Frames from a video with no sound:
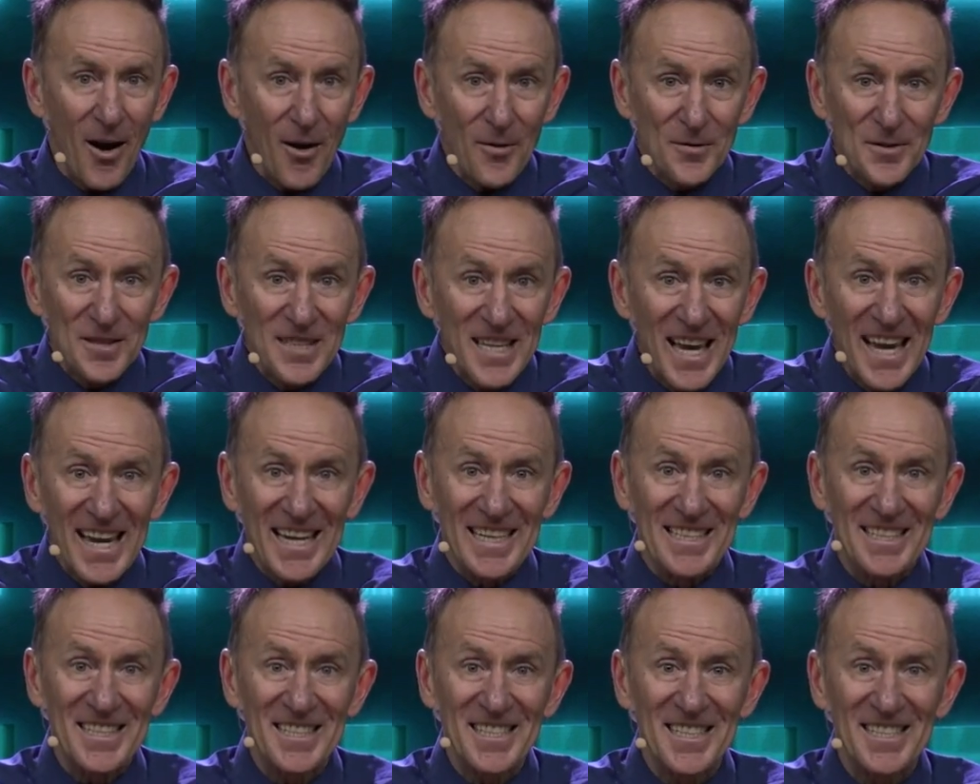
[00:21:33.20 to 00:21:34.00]
of
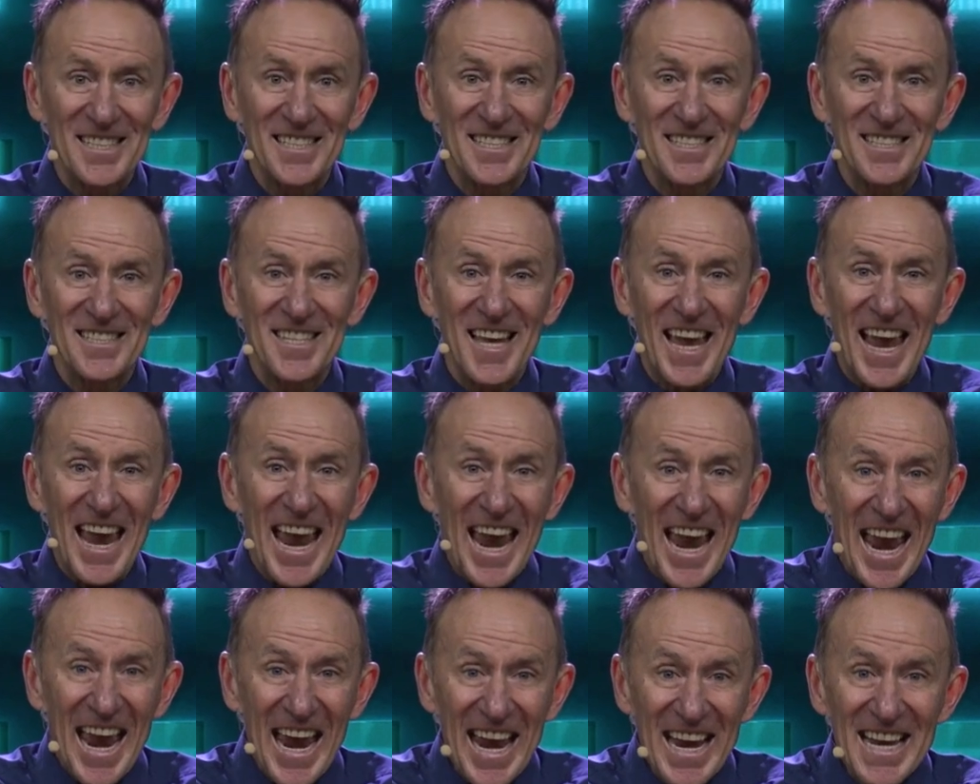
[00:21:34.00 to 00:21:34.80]
sex, the
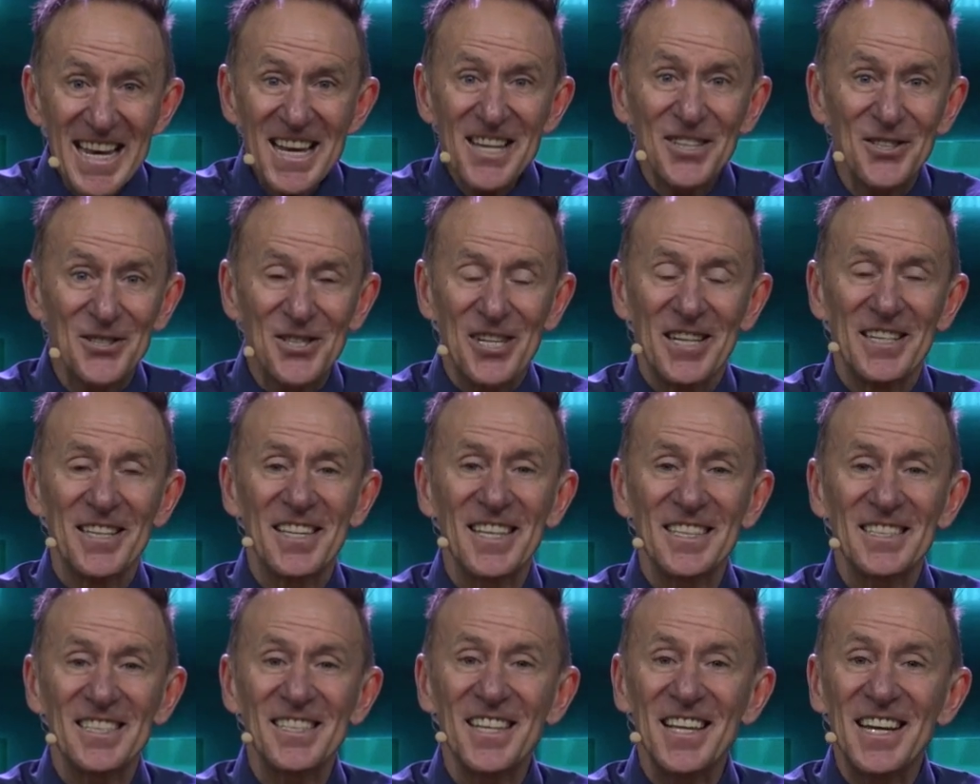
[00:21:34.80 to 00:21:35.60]
energy
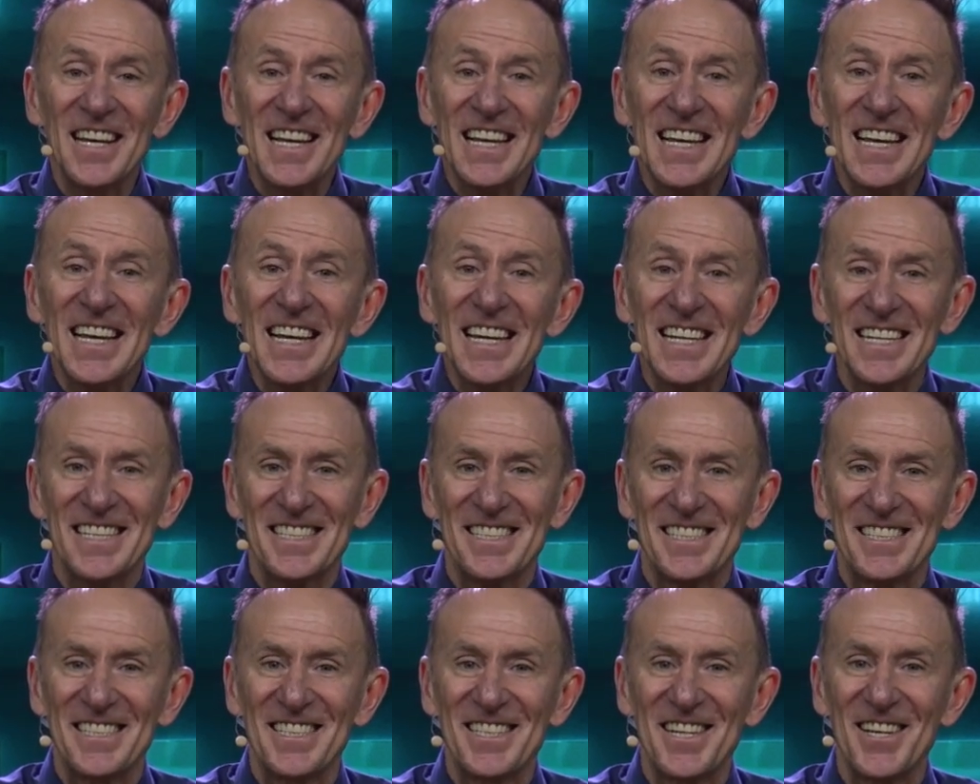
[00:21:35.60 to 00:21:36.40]
that's
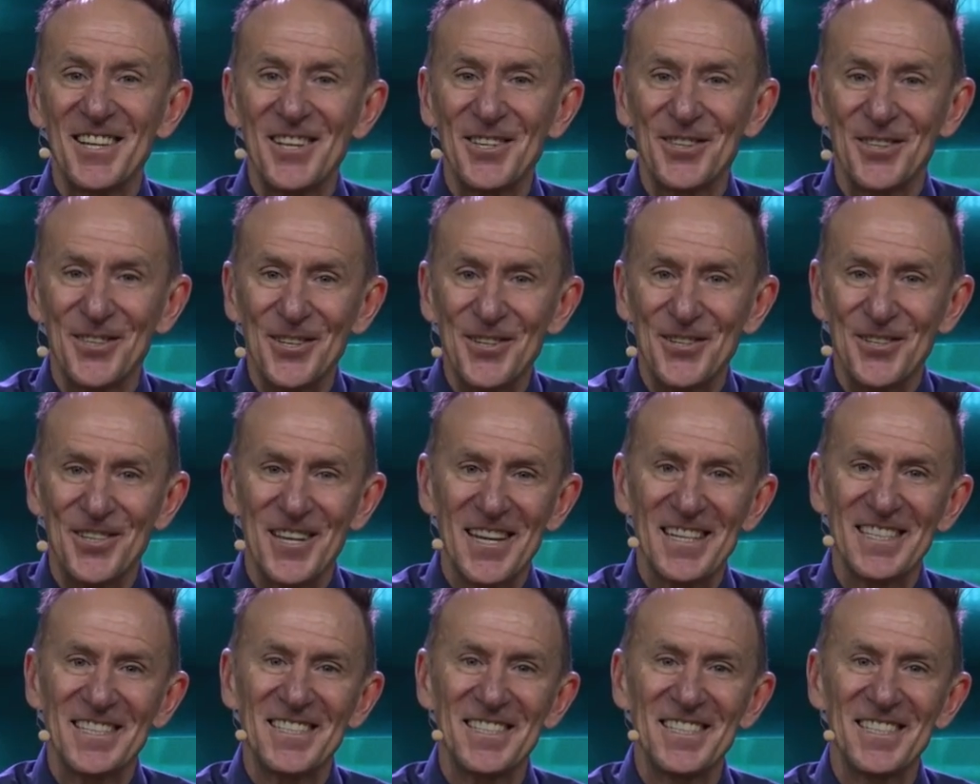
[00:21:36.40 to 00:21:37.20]
released through
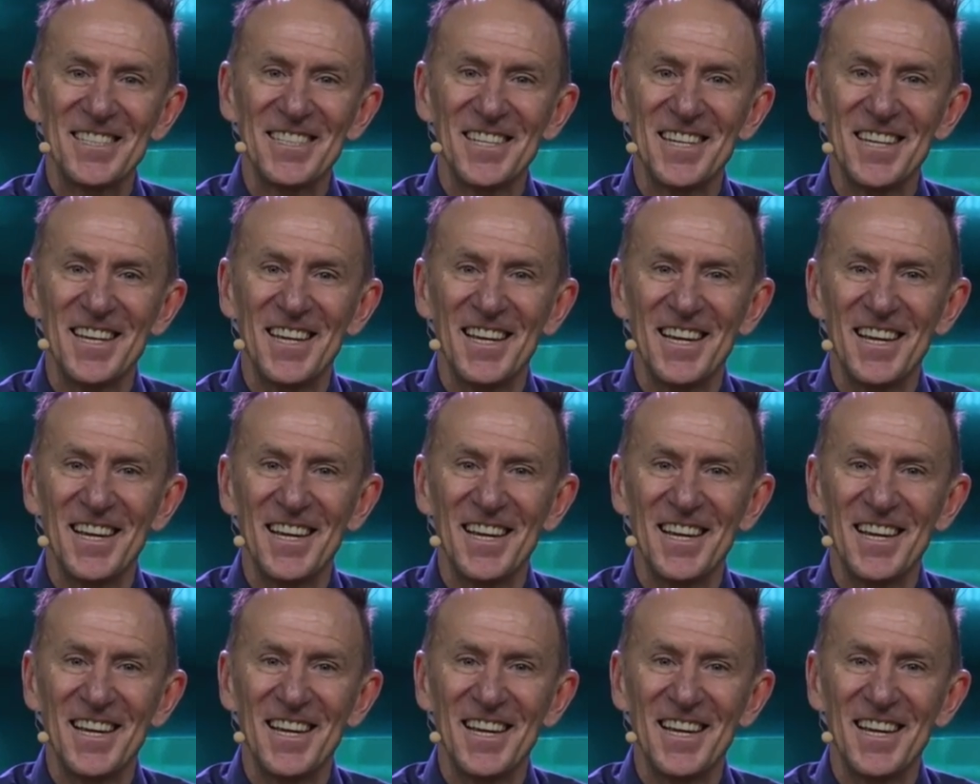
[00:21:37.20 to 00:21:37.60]
this.